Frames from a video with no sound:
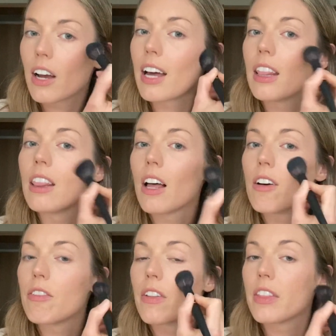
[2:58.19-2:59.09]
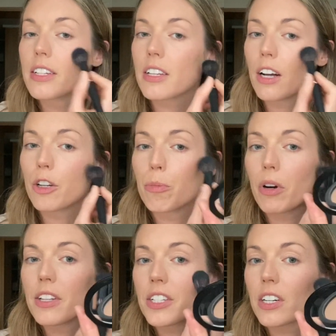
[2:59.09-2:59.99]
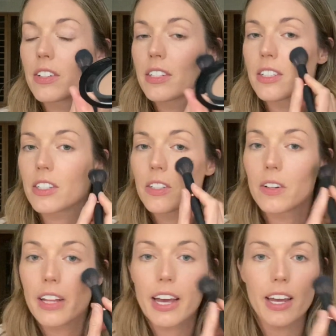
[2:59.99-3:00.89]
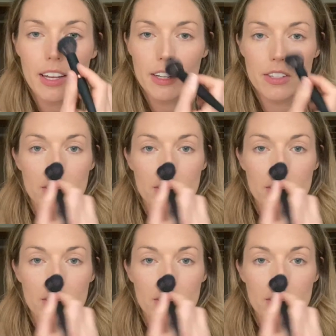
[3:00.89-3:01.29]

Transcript: I love this color bronzer. This is a Soleil, and it's